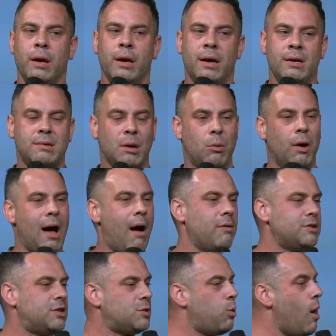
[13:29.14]
He said, "Well, I
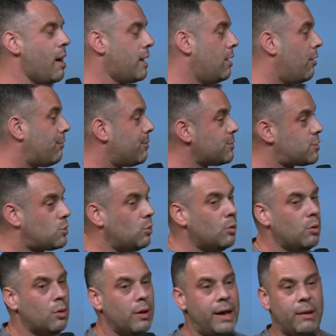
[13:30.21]
was just walking home from
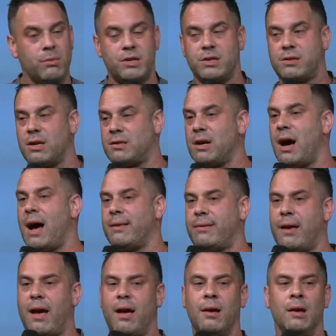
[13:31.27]
school, and it was just such a hot
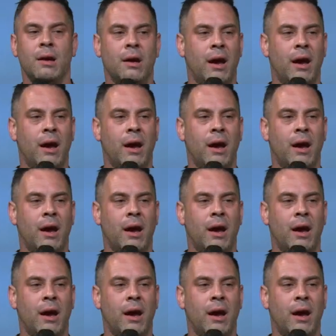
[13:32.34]
day,